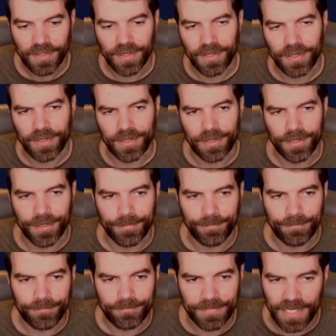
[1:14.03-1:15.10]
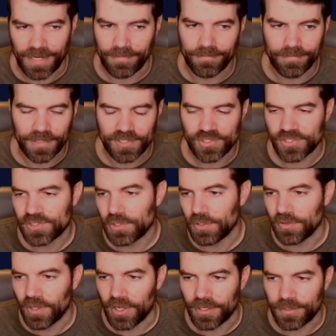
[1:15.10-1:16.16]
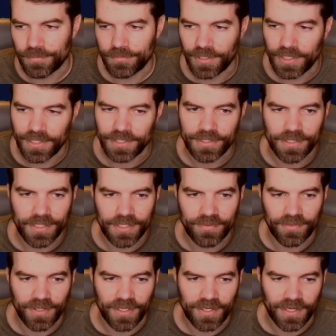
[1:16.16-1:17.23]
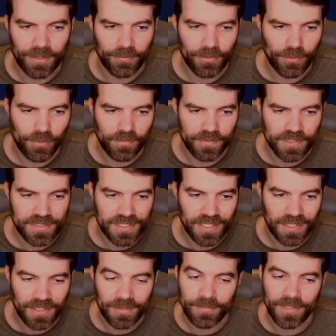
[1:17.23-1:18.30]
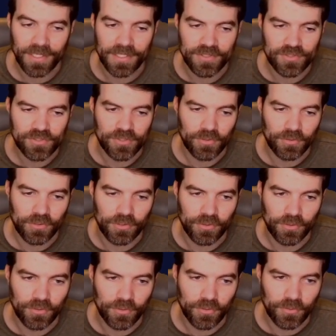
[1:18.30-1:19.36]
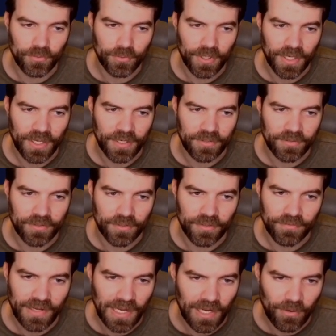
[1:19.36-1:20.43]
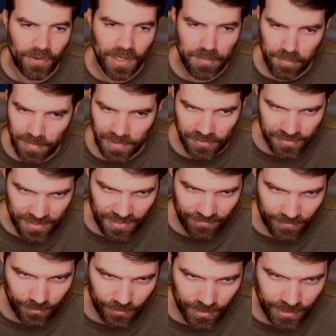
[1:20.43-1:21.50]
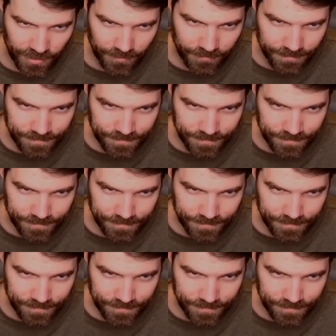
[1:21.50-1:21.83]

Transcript: Yeah, let's just show you the auto run, and then I will go over the team and show you kind of how I built everyone.